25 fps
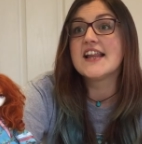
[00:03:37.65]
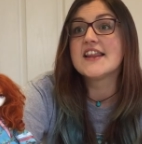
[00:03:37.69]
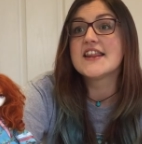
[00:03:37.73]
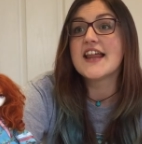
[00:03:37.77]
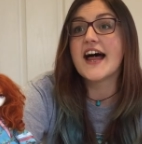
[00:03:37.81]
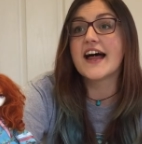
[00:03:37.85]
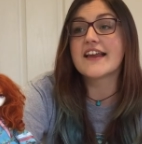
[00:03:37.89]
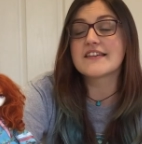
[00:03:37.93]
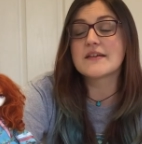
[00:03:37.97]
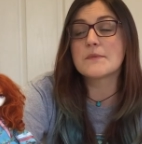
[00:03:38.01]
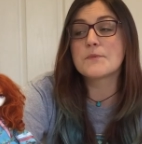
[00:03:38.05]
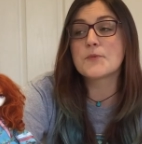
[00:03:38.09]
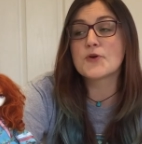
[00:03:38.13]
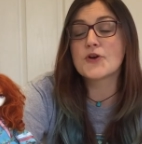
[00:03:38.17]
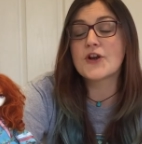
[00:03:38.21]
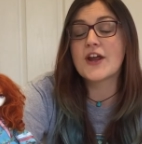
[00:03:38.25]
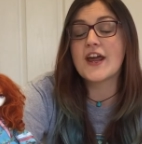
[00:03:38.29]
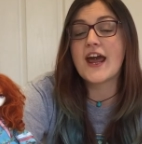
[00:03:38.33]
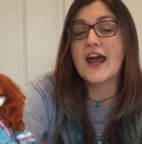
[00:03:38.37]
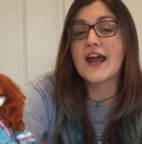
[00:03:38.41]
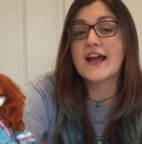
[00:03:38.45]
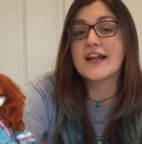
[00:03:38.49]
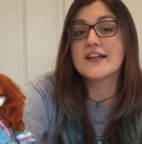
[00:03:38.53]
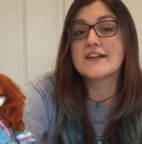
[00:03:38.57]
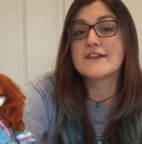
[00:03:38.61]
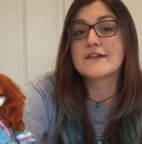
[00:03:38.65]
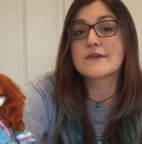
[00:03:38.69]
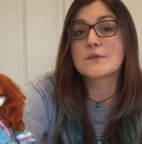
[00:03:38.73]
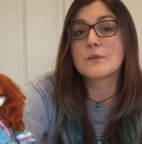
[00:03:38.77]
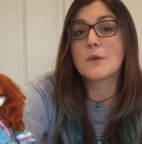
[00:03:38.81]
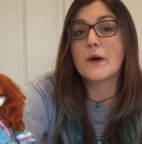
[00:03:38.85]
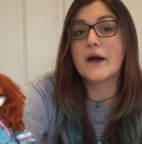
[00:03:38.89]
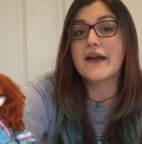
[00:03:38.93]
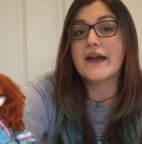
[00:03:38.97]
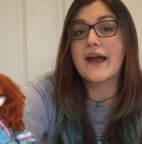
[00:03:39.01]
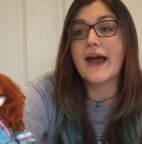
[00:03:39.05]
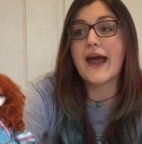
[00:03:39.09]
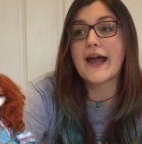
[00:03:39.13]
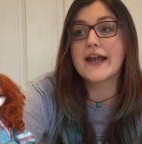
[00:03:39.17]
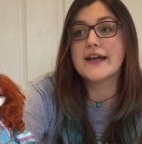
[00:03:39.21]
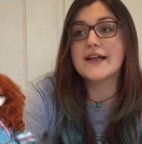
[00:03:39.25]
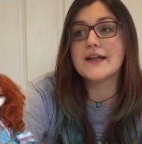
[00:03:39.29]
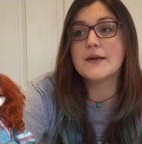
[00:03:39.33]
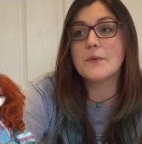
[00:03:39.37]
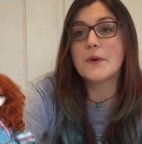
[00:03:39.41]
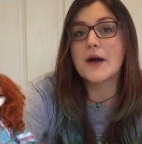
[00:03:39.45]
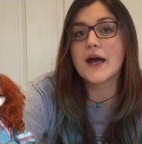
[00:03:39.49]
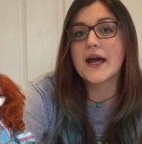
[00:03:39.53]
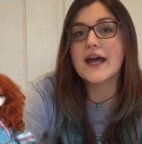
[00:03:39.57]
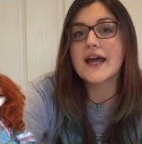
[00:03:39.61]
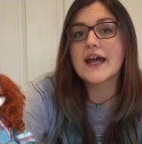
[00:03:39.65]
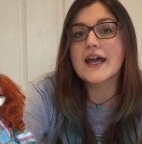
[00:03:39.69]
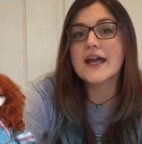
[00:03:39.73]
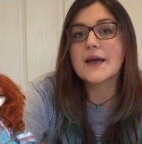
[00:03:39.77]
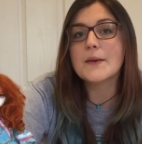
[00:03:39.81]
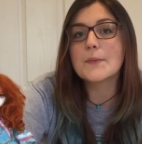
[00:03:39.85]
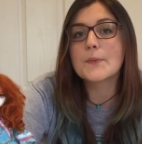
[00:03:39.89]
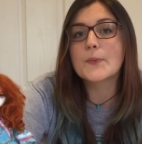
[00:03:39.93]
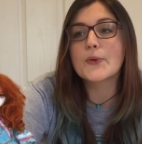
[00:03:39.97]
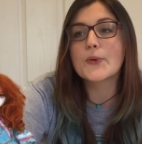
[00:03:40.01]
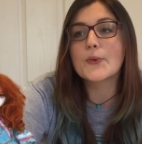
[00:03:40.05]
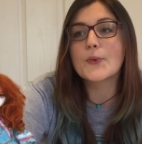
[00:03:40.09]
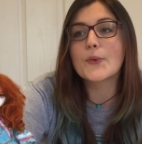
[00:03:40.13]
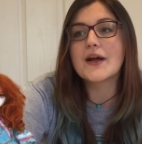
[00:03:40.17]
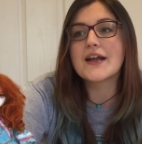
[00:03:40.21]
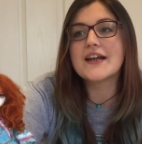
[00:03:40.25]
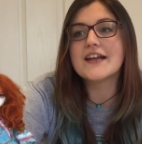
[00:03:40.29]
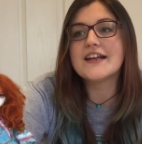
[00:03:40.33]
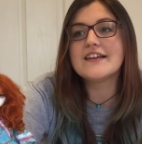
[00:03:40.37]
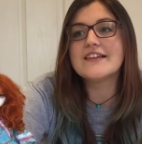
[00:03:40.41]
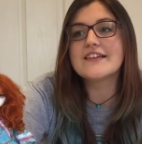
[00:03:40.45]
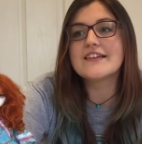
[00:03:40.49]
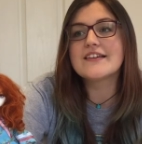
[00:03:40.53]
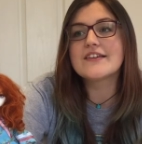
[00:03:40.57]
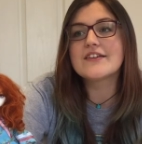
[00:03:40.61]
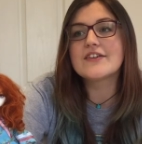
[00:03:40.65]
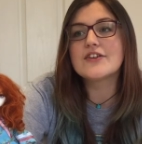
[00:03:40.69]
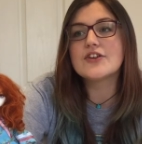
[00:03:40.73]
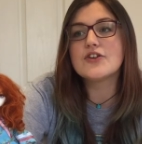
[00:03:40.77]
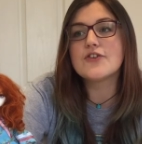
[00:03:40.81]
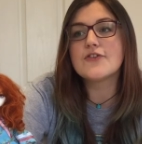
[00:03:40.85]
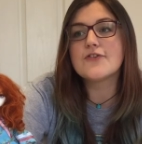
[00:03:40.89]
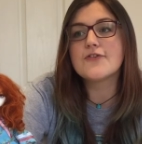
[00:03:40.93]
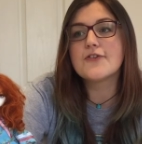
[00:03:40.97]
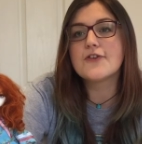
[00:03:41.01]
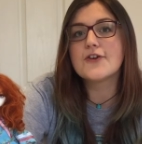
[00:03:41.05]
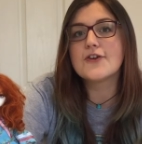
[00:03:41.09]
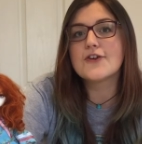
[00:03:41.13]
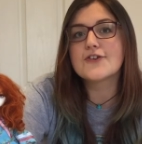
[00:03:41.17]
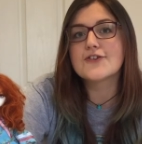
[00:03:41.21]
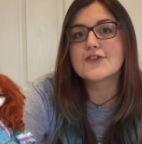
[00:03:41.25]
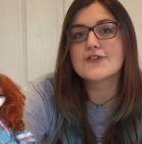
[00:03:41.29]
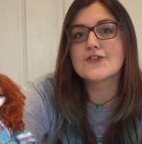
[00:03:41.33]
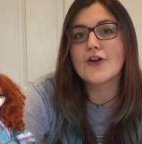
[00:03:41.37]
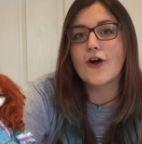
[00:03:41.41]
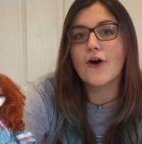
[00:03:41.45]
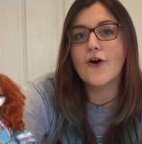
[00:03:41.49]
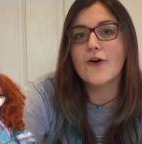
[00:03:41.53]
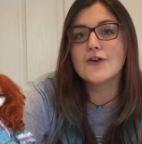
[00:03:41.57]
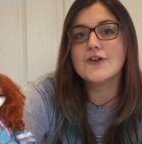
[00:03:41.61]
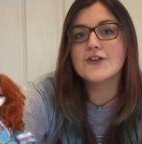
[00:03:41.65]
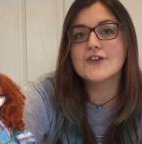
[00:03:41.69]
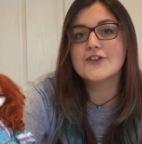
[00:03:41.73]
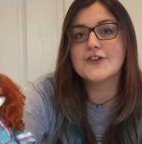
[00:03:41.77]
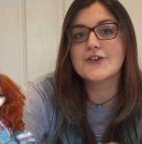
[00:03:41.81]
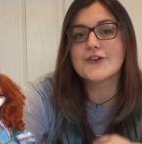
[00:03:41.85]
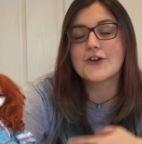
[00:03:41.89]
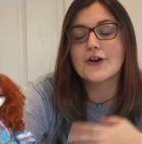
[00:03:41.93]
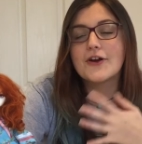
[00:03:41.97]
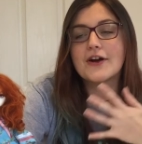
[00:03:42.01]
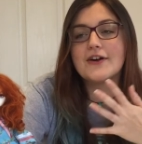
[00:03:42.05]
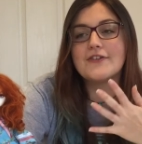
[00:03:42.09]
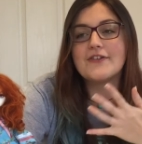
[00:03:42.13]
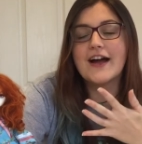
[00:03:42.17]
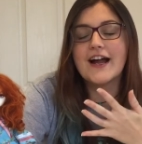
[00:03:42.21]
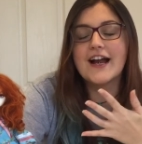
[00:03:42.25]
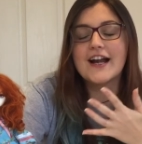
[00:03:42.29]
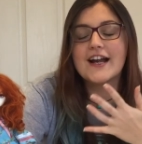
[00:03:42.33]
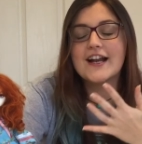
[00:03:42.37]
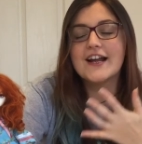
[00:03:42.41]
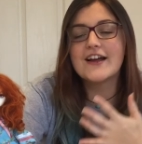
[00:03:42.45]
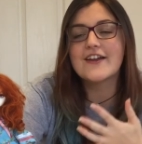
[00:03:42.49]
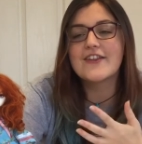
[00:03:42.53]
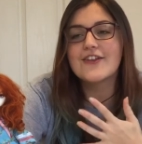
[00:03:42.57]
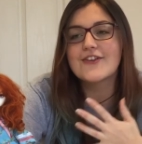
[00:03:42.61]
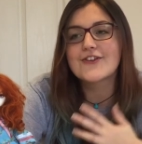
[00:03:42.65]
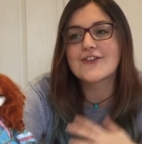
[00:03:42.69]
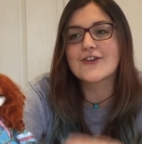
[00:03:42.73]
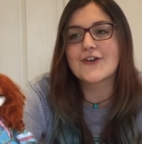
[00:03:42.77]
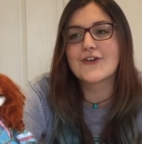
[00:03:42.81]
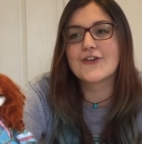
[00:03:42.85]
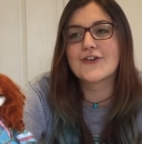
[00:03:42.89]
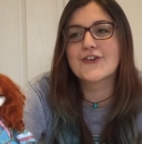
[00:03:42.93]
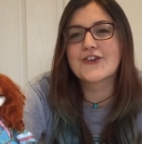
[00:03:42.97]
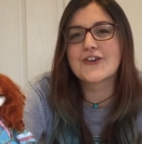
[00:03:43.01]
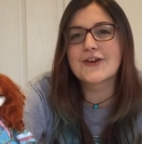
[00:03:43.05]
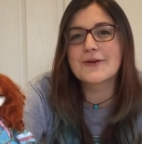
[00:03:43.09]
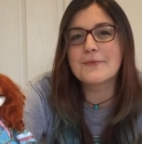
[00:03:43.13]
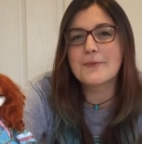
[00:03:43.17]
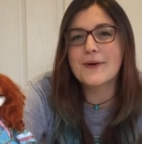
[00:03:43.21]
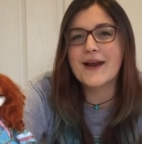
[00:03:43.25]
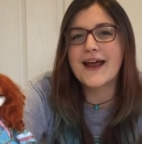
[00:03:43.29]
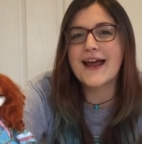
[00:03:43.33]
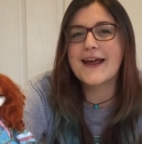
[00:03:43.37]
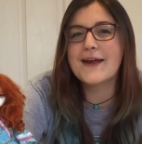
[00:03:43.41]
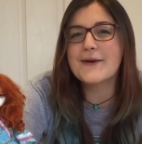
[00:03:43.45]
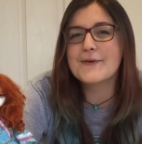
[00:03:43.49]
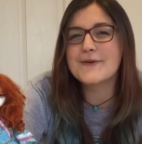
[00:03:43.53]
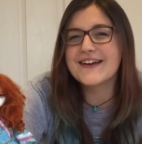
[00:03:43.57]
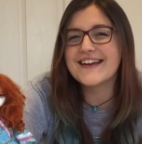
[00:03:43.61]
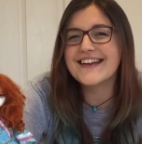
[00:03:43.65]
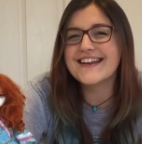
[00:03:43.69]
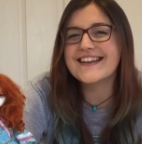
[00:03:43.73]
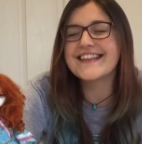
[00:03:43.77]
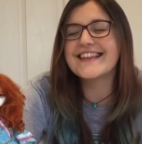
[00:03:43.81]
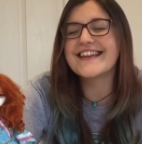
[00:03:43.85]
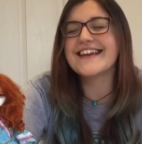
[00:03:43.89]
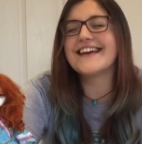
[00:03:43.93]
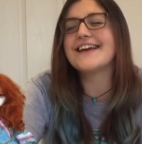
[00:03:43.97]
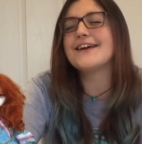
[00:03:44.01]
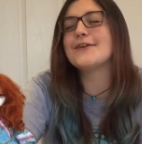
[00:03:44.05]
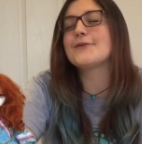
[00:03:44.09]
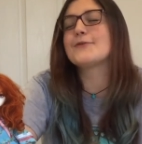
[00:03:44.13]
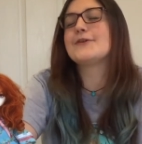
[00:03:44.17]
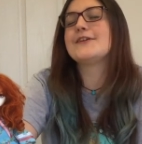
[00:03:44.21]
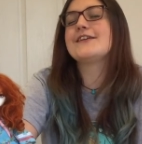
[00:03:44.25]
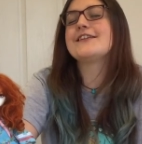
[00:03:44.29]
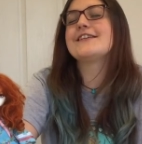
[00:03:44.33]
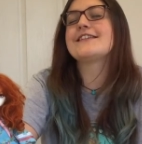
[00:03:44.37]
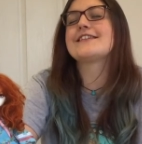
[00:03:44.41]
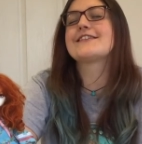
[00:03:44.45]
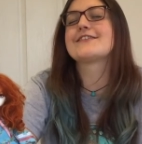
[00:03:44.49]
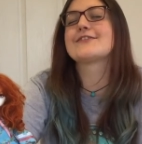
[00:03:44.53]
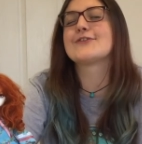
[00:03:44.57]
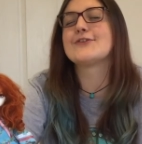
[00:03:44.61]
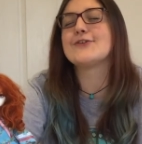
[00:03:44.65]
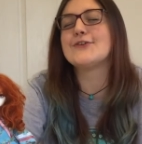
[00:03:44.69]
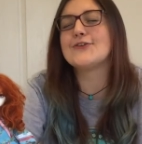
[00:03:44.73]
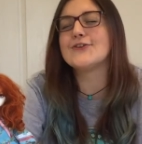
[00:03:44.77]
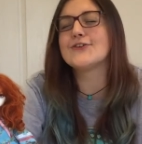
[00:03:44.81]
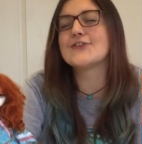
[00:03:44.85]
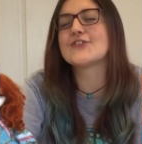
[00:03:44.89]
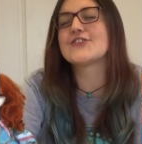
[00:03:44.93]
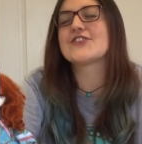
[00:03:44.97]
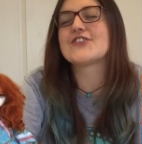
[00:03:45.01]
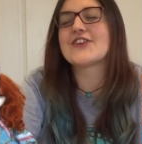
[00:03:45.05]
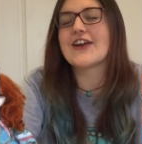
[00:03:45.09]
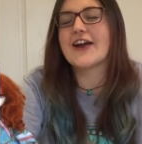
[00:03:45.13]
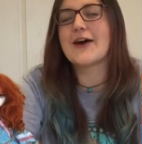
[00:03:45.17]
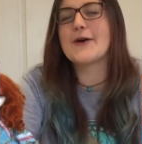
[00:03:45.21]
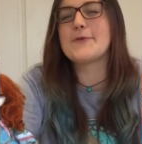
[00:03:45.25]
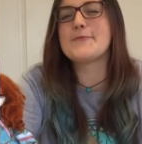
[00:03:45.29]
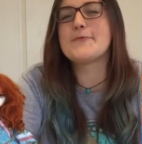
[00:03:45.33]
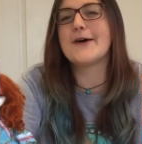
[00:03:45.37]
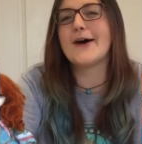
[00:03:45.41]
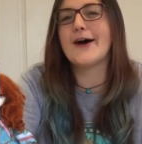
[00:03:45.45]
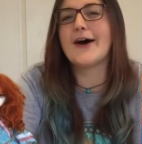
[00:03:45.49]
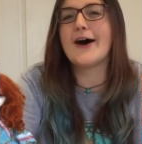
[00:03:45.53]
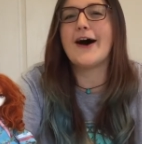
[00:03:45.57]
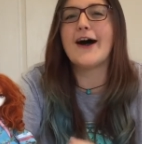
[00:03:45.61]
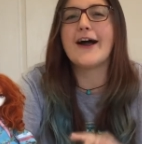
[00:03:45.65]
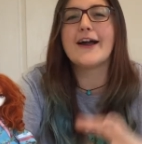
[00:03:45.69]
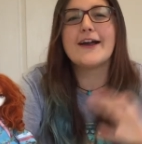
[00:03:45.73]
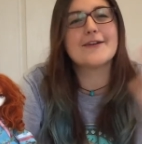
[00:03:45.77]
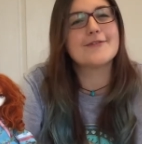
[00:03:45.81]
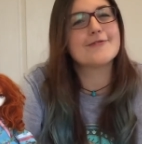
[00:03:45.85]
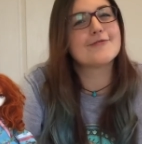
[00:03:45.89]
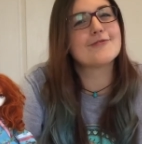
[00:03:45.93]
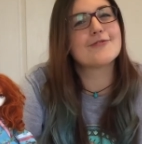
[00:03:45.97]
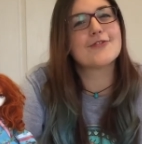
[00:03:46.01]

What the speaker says: that's a pretty heinous wait anyway, but when it's your first doll and you don't have any other dolls to play with, it was torture. But I